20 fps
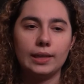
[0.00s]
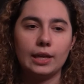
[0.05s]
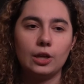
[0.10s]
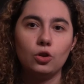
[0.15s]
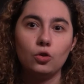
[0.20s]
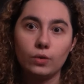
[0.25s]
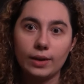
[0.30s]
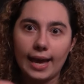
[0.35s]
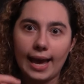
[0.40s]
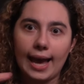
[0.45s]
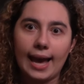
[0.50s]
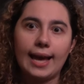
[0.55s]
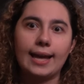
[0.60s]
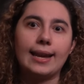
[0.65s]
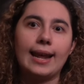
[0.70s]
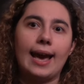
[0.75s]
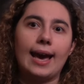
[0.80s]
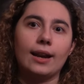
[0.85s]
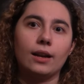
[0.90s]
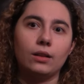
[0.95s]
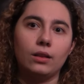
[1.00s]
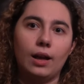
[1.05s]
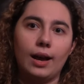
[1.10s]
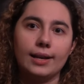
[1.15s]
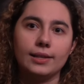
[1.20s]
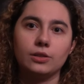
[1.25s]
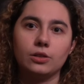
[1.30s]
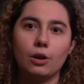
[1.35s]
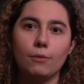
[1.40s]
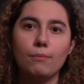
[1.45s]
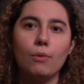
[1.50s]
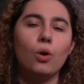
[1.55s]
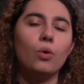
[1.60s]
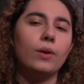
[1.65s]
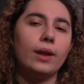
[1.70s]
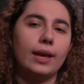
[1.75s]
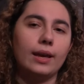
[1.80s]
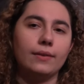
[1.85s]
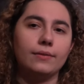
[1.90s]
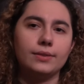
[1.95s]
that you can analyze their
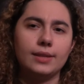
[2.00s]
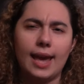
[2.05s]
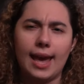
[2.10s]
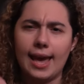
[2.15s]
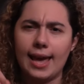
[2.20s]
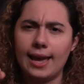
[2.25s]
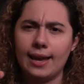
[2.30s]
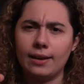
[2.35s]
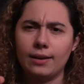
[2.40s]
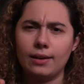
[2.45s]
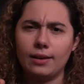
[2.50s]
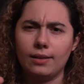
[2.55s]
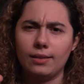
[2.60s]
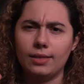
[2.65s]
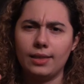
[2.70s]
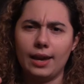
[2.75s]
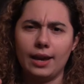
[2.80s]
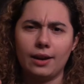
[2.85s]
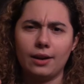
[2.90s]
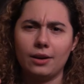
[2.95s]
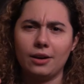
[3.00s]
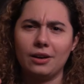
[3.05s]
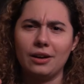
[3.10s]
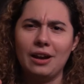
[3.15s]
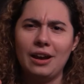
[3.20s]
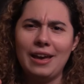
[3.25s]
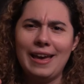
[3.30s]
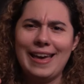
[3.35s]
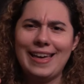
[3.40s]
motives and their